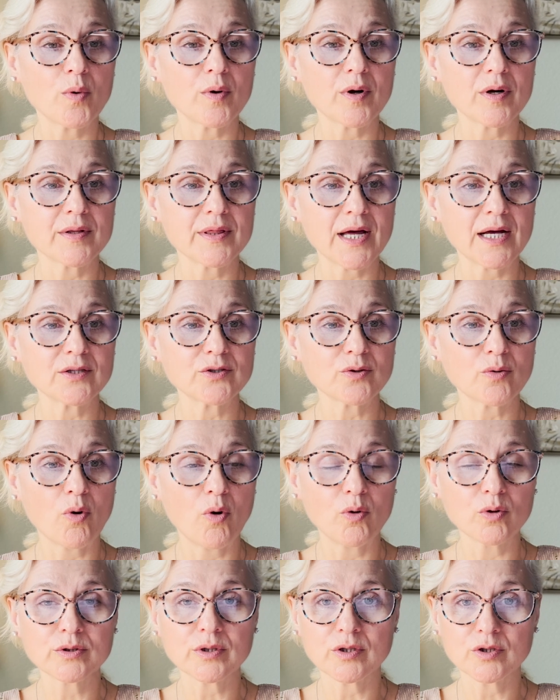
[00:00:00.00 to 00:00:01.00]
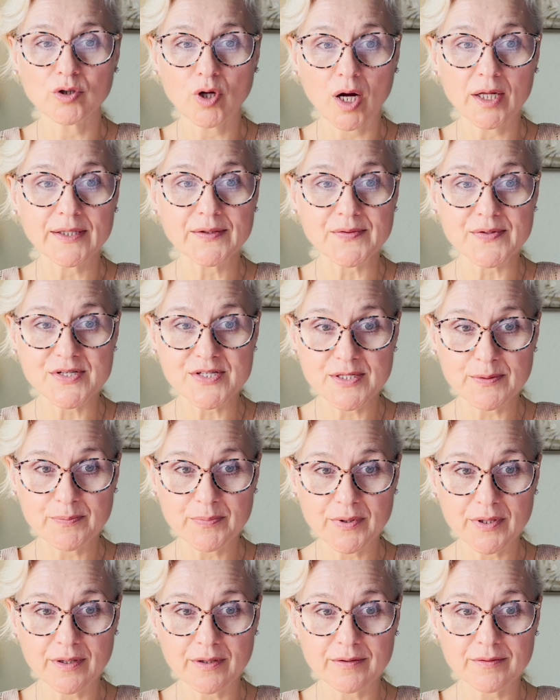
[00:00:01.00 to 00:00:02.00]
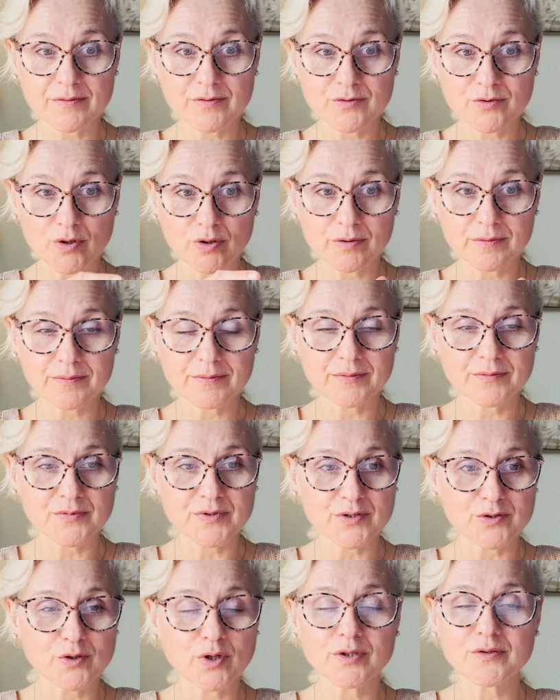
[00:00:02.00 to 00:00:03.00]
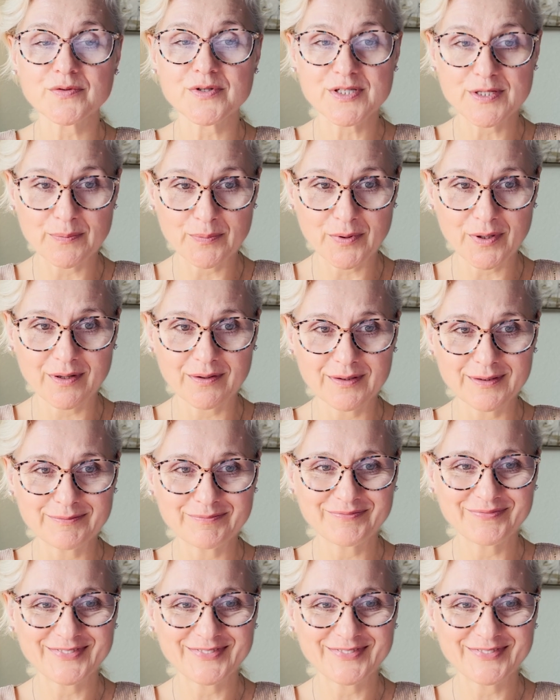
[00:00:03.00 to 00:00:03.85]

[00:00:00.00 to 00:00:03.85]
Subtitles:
that called non-reciprocal